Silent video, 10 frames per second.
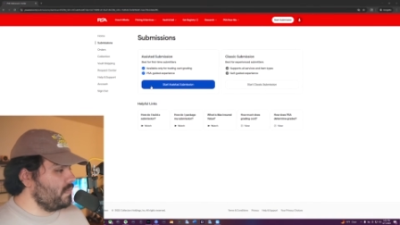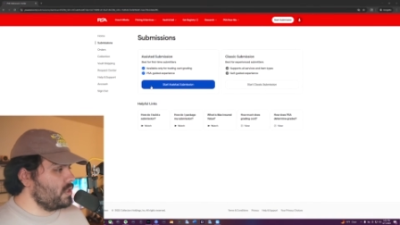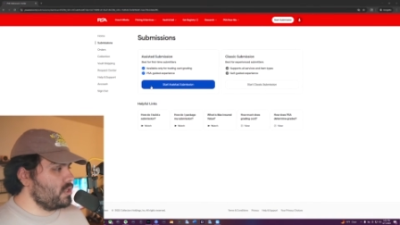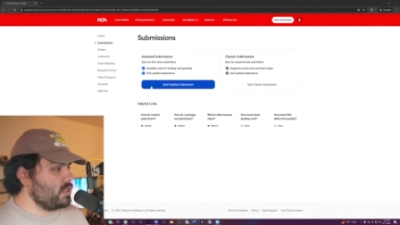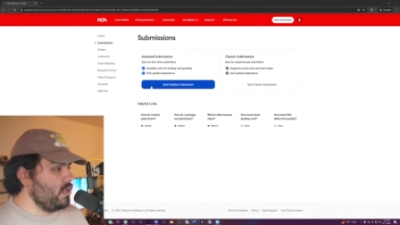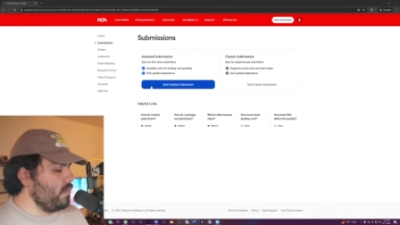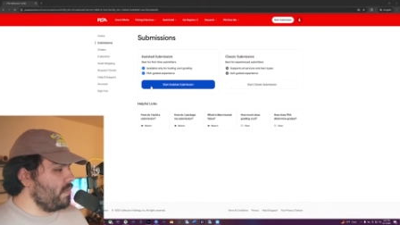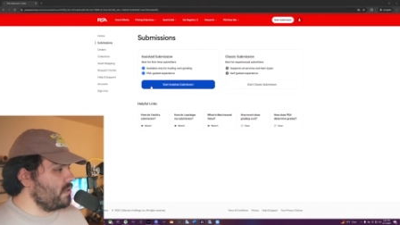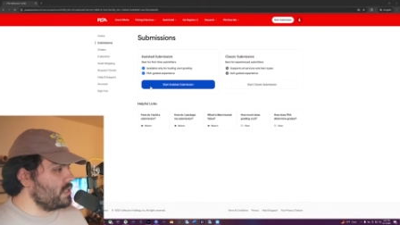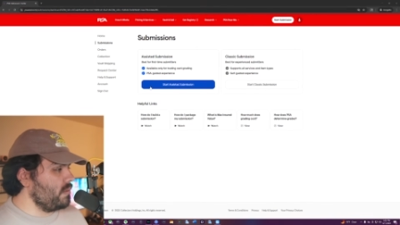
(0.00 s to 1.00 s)

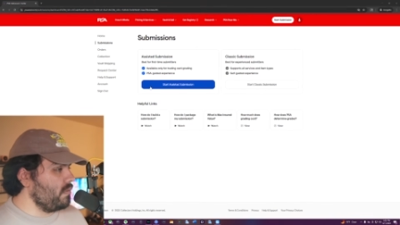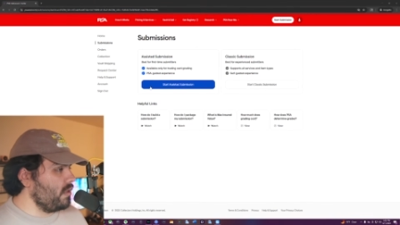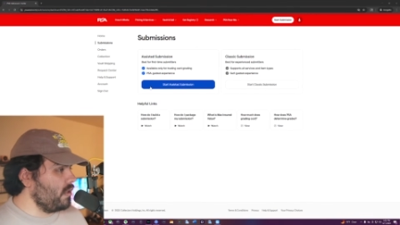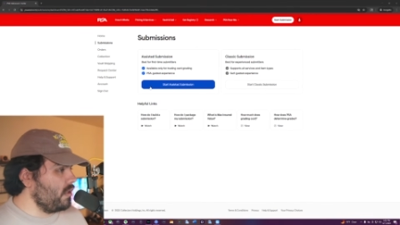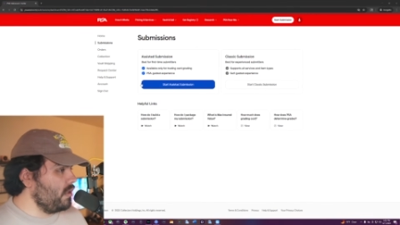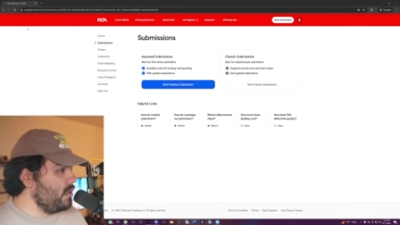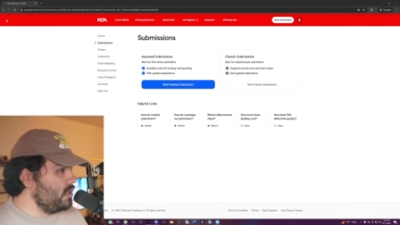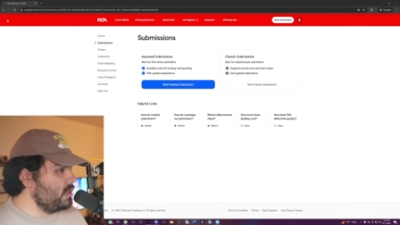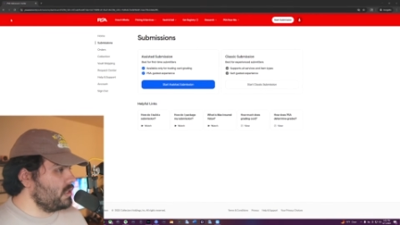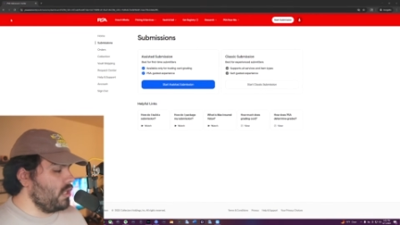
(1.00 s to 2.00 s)
Super similar
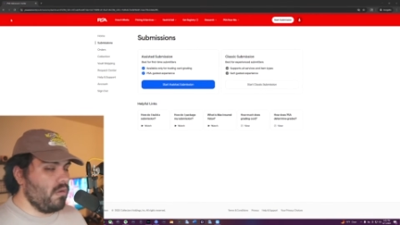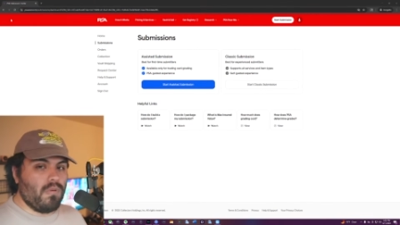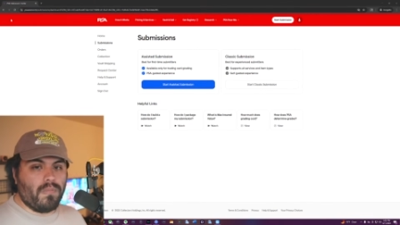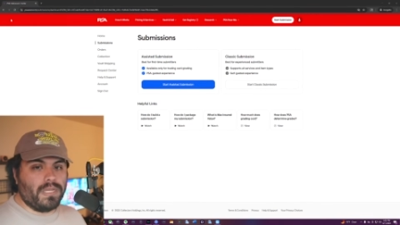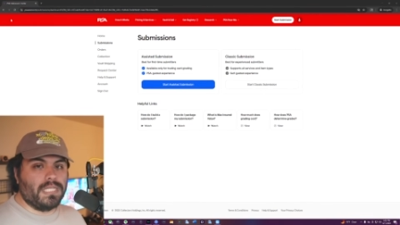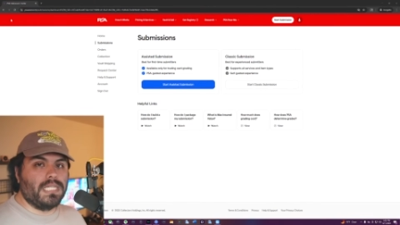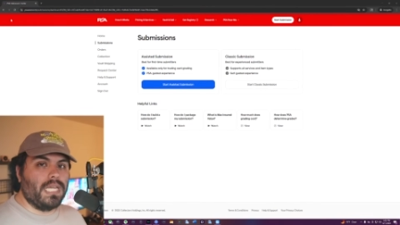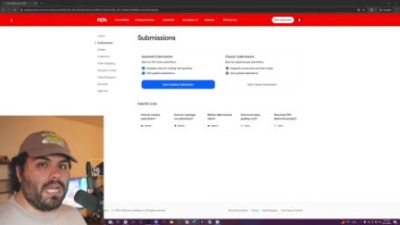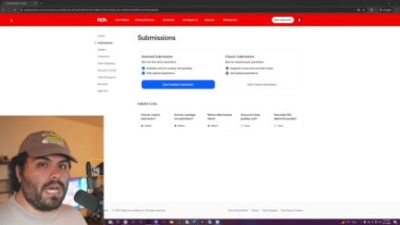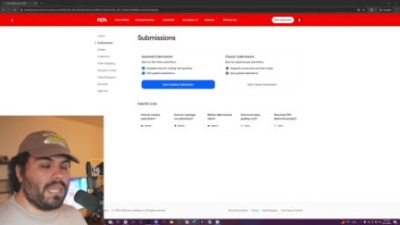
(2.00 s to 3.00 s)
to what we
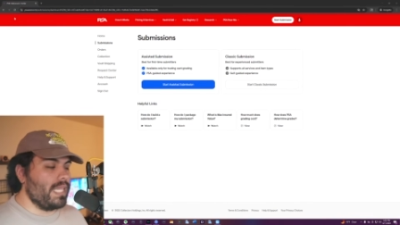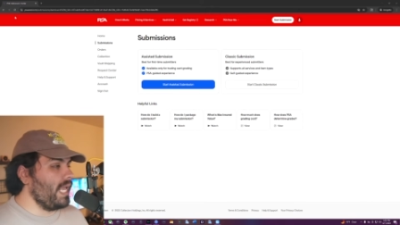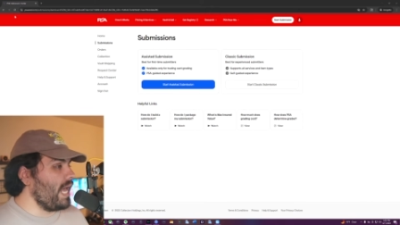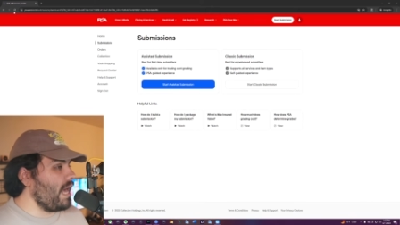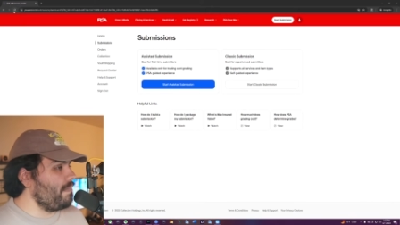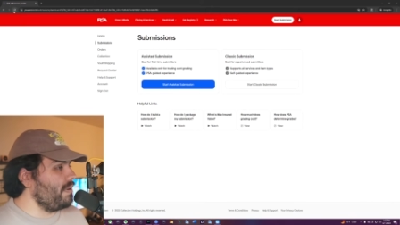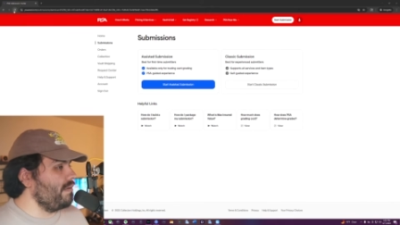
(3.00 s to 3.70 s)
did on the app.